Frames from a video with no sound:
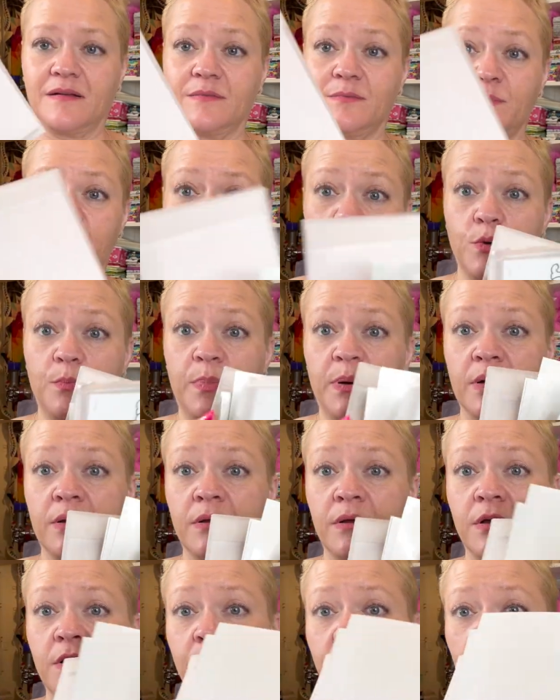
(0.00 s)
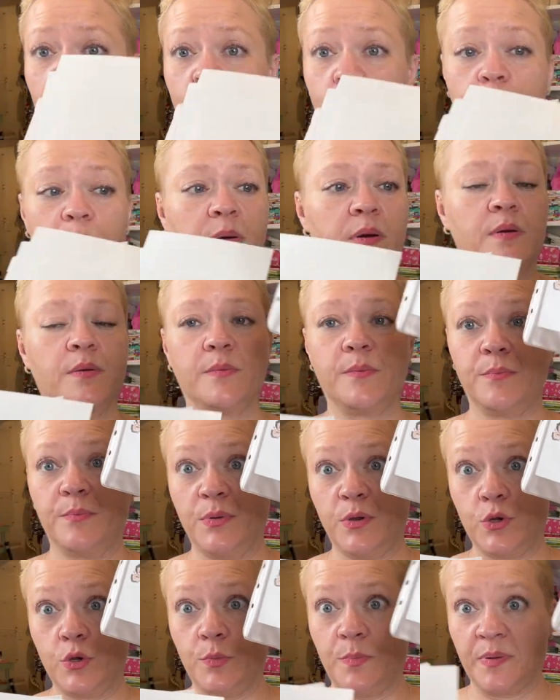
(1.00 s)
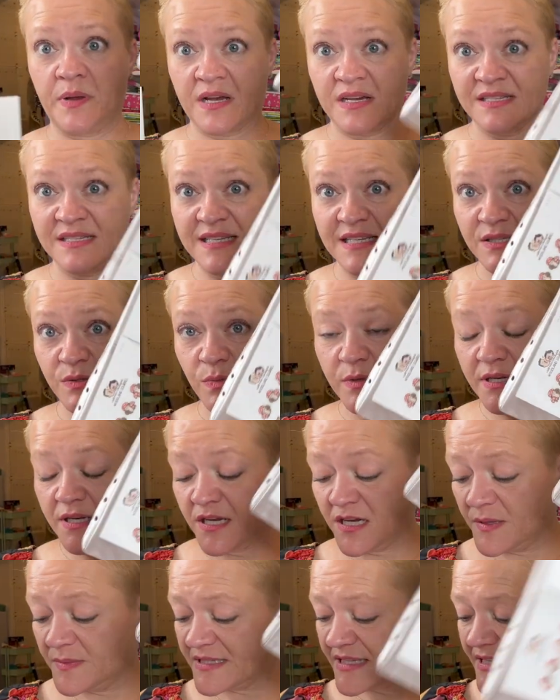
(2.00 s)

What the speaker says: boop, boop, boop, because this one comes